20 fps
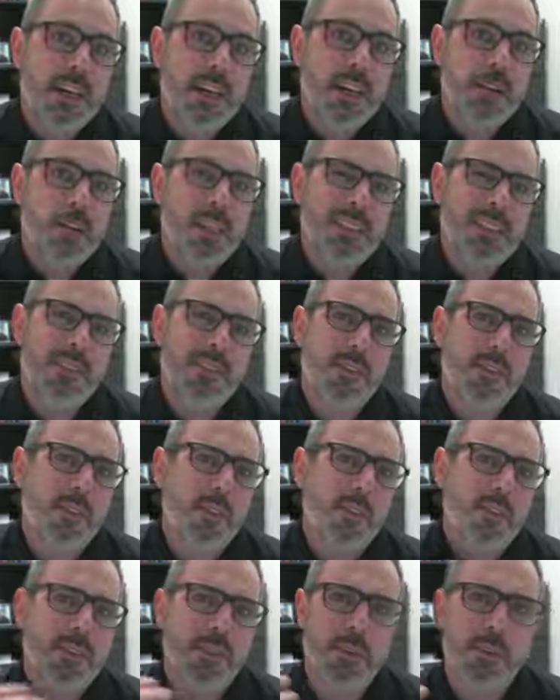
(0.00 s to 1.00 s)
And so
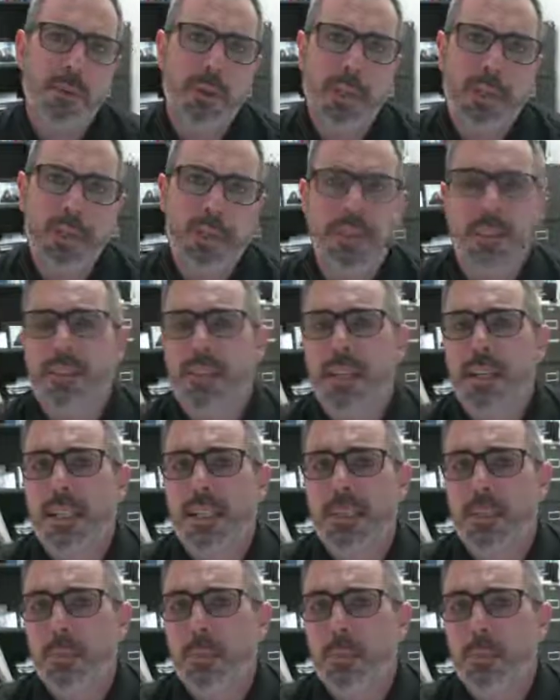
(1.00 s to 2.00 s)
those of you into
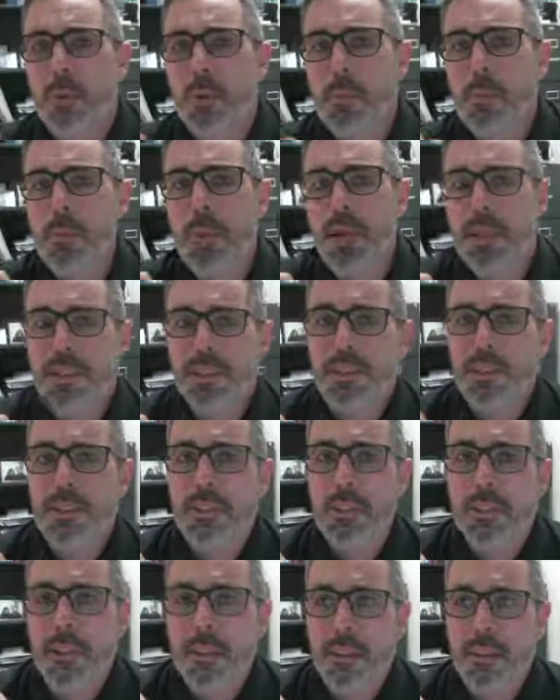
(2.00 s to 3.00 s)
science a little bit more might
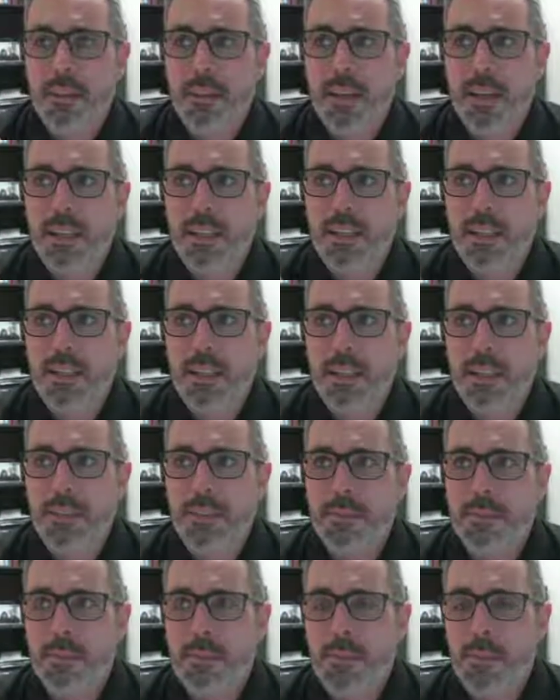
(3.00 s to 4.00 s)
understand that
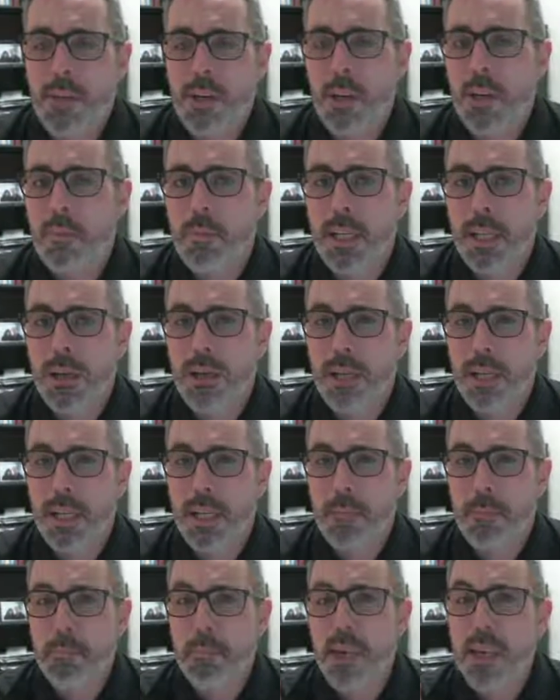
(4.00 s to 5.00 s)
and call me out
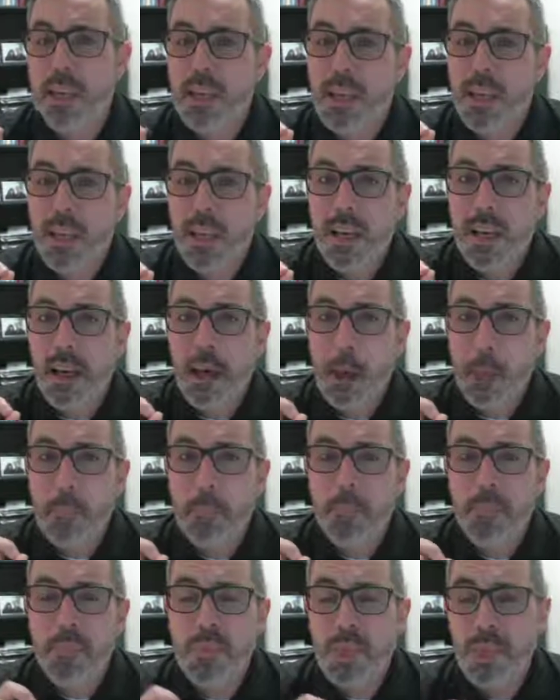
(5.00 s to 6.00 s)
on it. But,
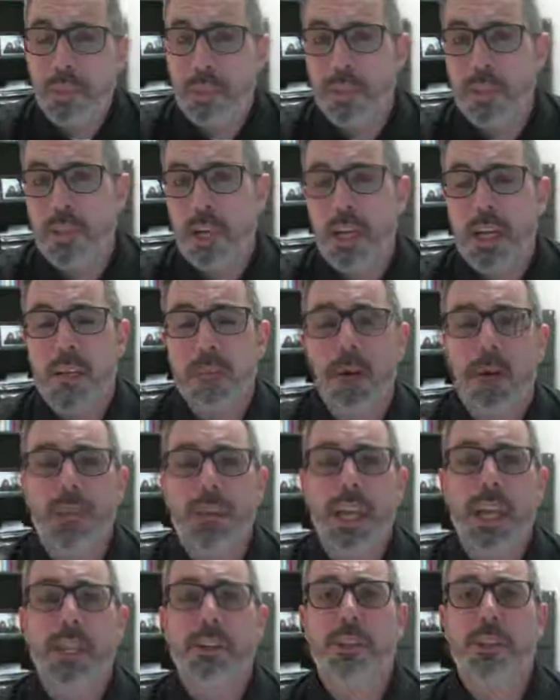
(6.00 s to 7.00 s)
we talk
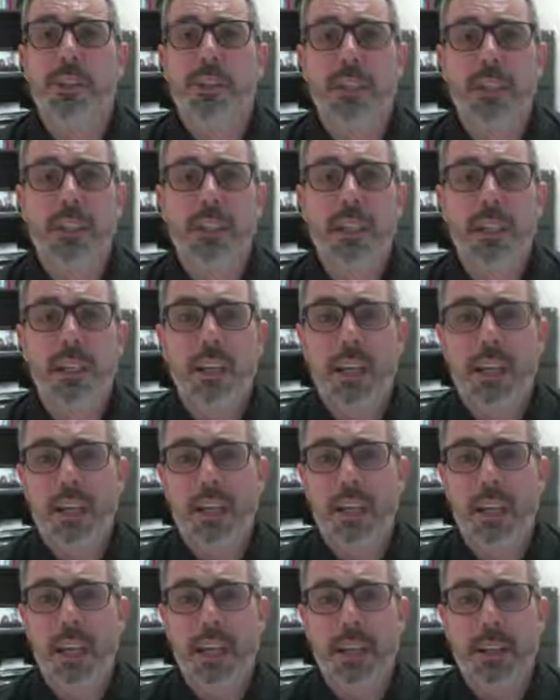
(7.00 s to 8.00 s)
about energy
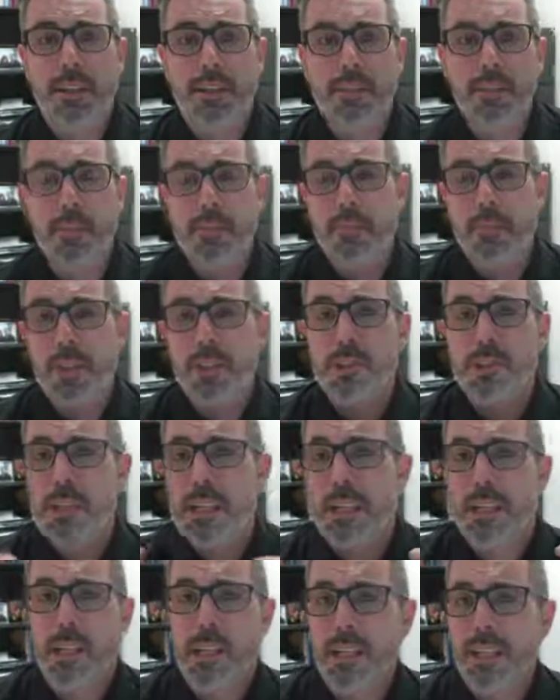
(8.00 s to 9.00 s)
and
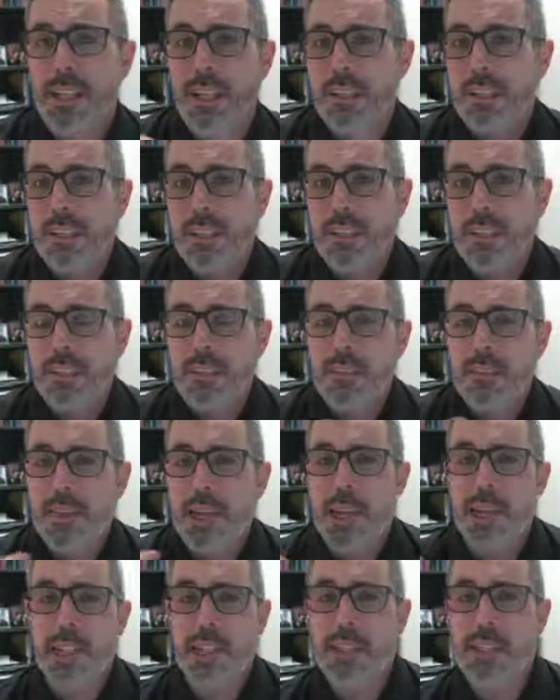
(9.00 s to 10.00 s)
measuring kinetic energy.
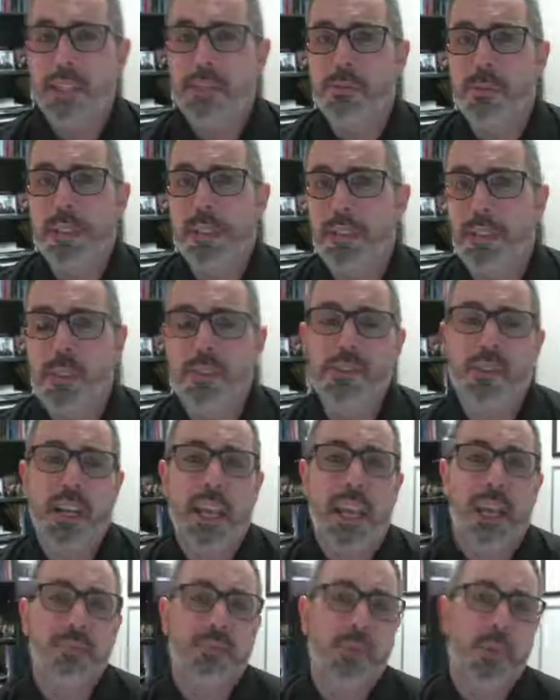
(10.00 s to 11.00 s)
80 degrees doesn't
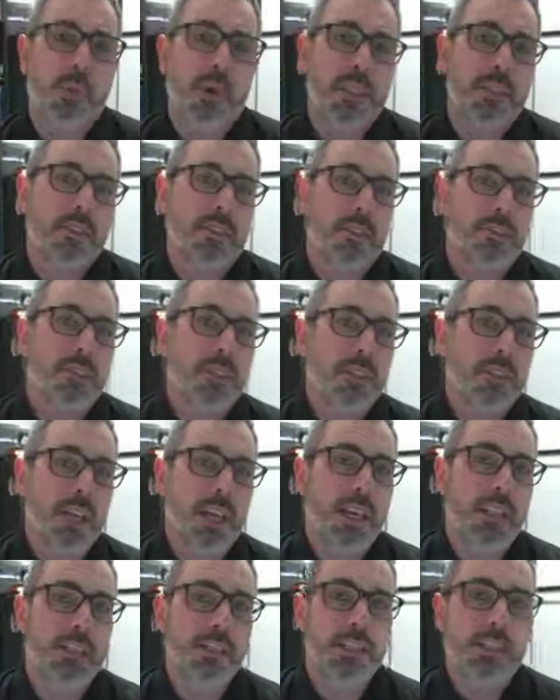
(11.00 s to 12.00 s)
have twice as much
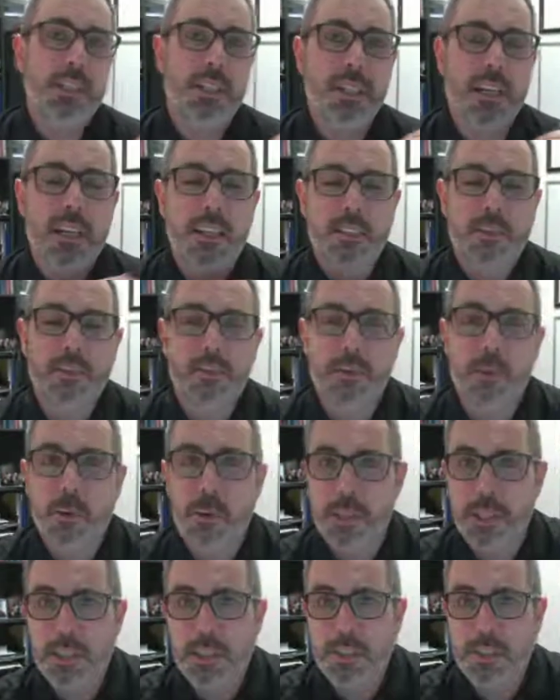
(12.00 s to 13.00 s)
energy as
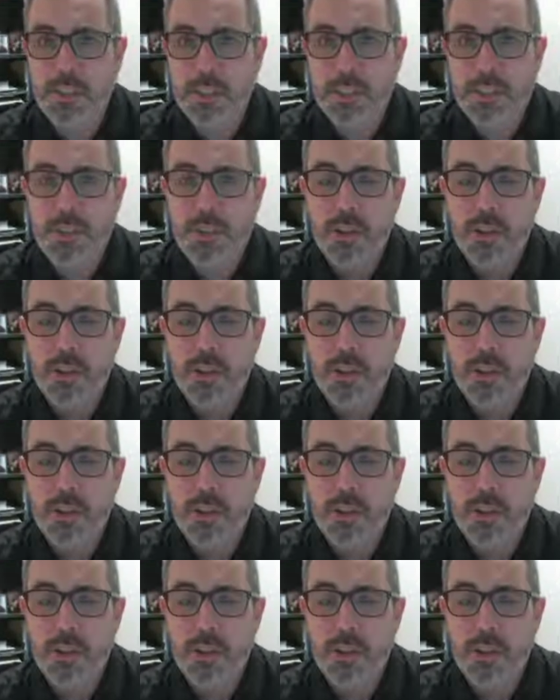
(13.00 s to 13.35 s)
40 degrees.